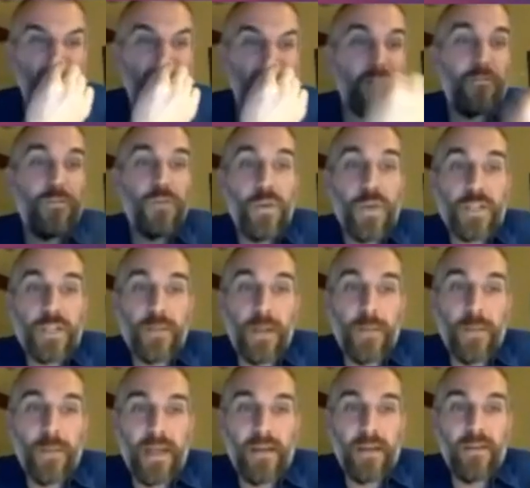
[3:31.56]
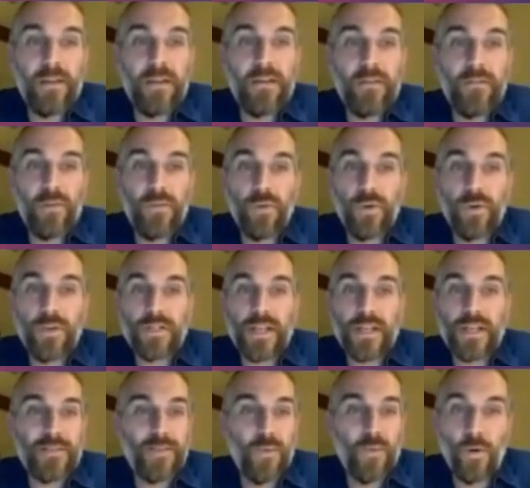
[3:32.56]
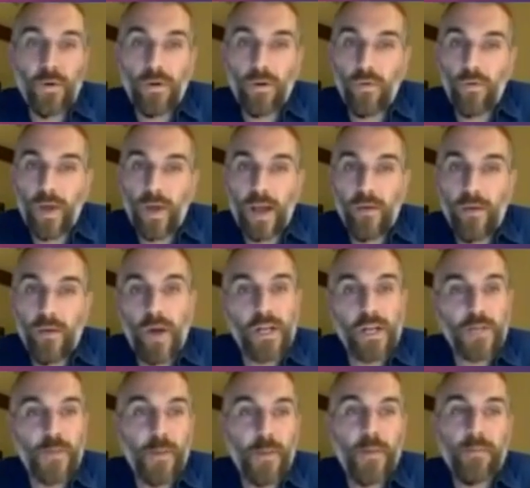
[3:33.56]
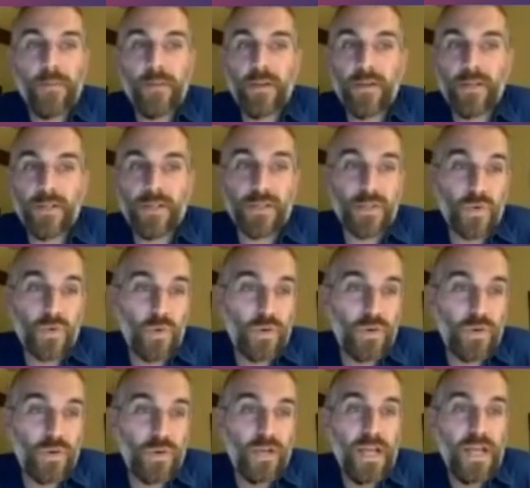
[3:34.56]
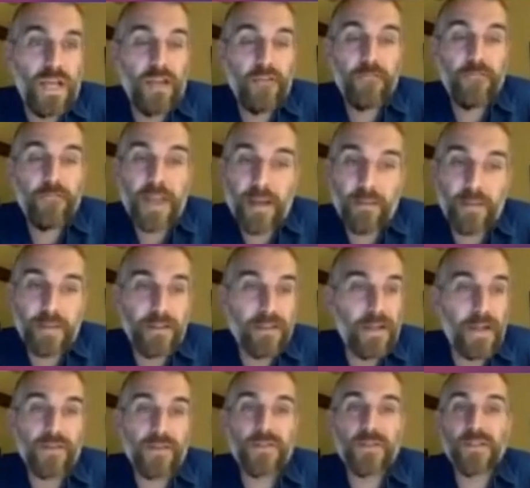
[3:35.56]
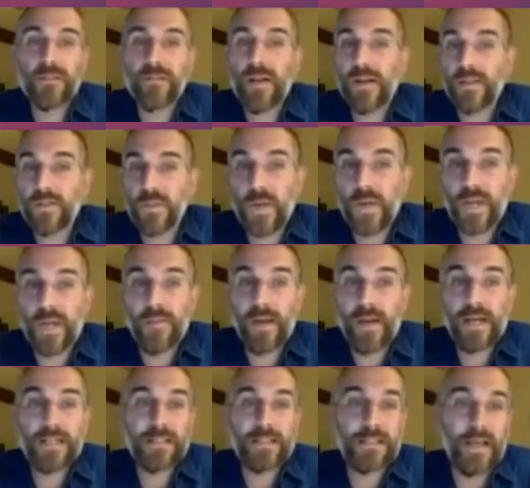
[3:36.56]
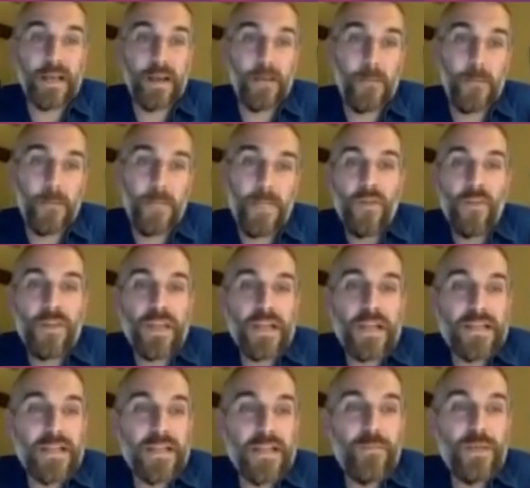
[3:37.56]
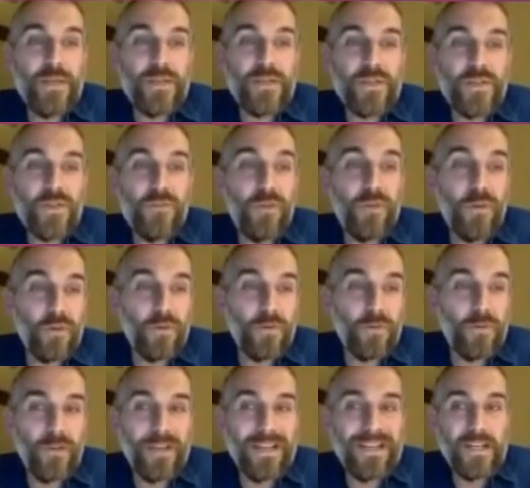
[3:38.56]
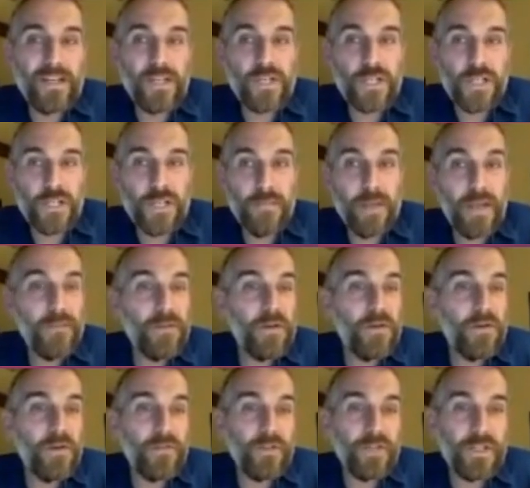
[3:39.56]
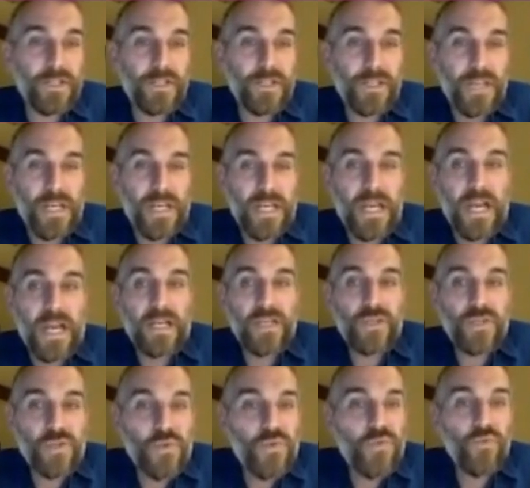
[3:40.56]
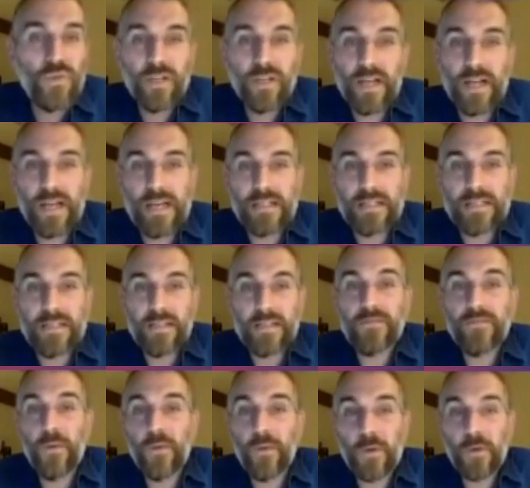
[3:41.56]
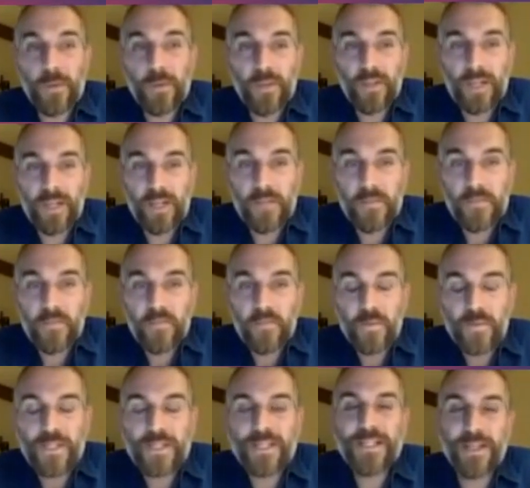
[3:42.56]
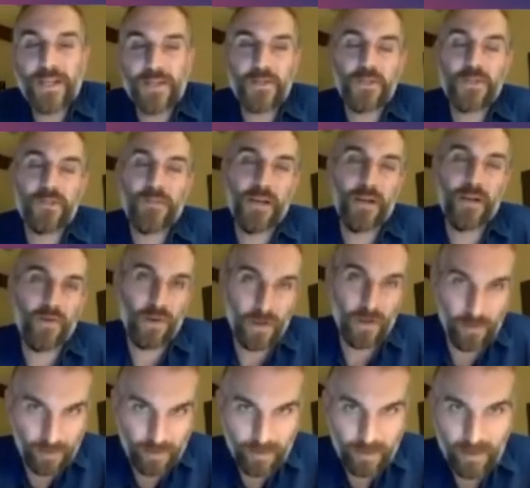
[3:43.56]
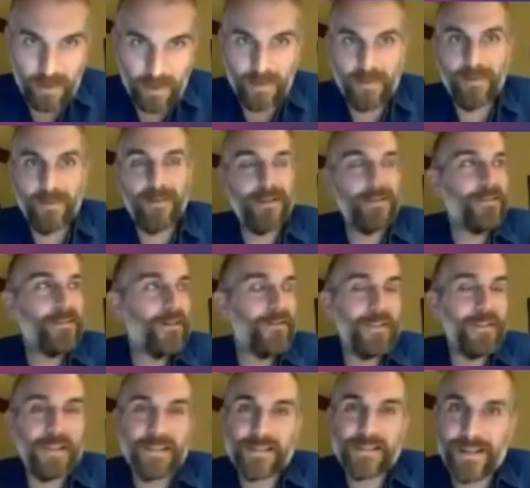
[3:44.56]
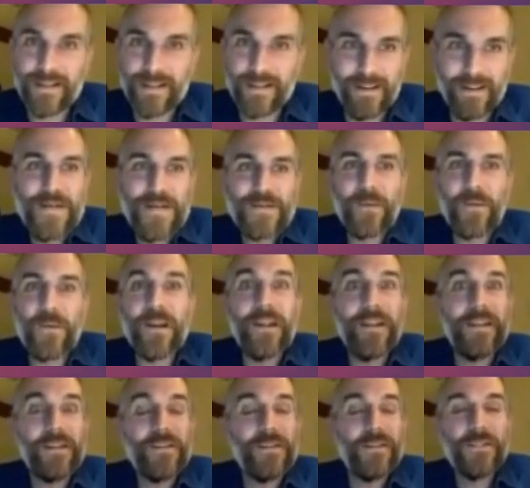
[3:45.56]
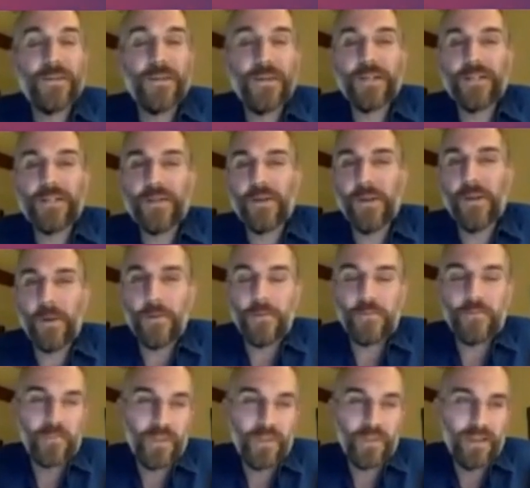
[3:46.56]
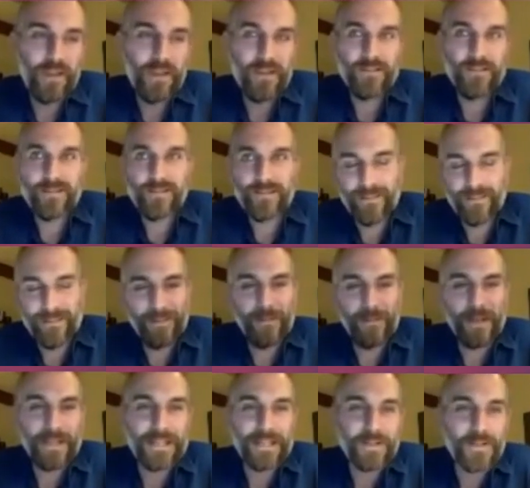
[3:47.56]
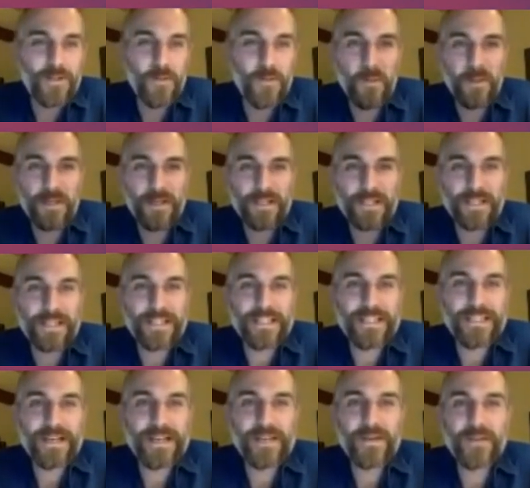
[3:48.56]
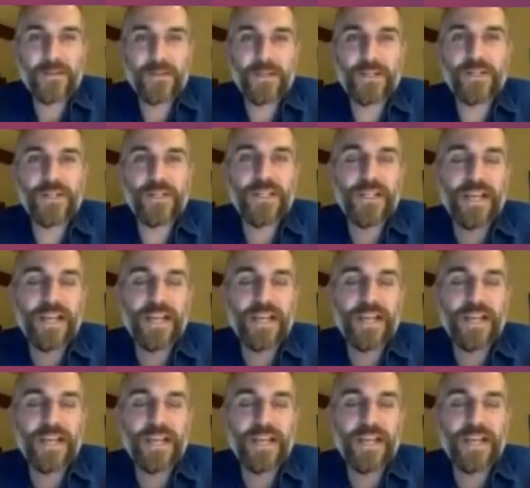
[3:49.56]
Within a few weeks, my panel and interview were accessible worldwide, watched by my peers in school and family thousands of miles away in Pakistan. Although the idea of being so vulnerable initially made me nervous, I soon realized that this vulnerability was essential to my growth. Oh, I love the insight here. So, one of the things she's doing too, and I'm not getting super much into the details, but she's